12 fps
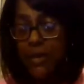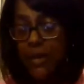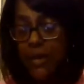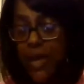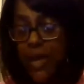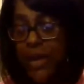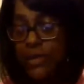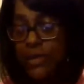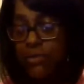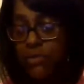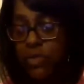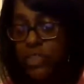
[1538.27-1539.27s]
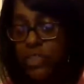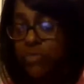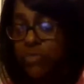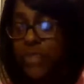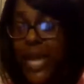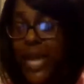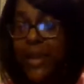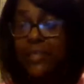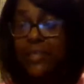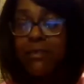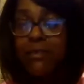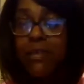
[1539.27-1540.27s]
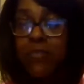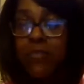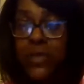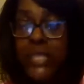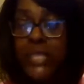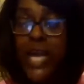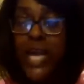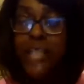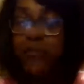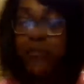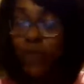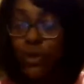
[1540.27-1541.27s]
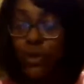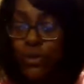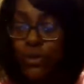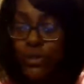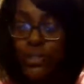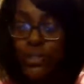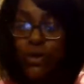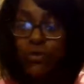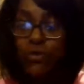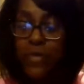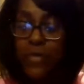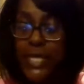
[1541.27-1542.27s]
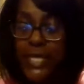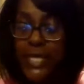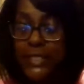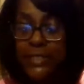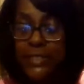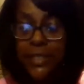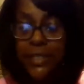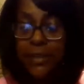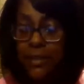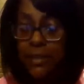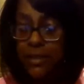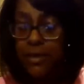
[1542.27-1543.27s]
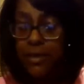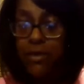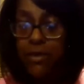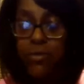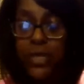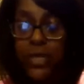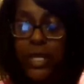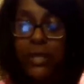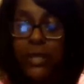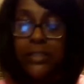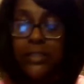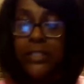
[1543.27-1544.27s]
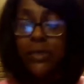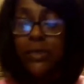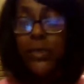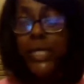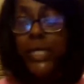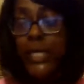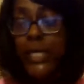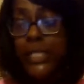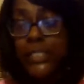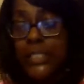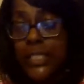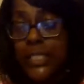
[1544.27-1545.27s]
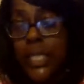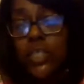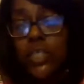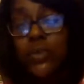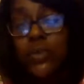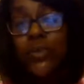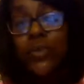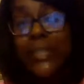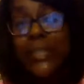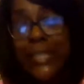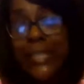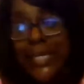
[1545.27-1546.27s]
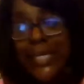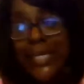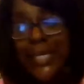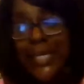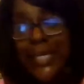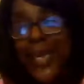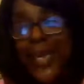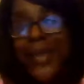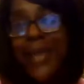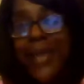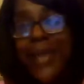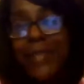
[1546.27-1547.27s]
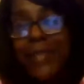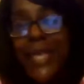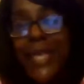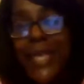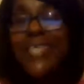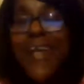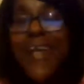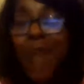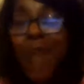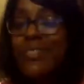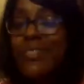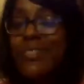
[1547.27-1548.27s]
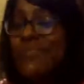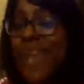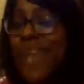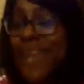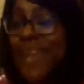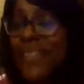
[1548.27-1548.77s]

And what you lack, the universe has for you. So see what it is that you need. God bless, and I will see you guys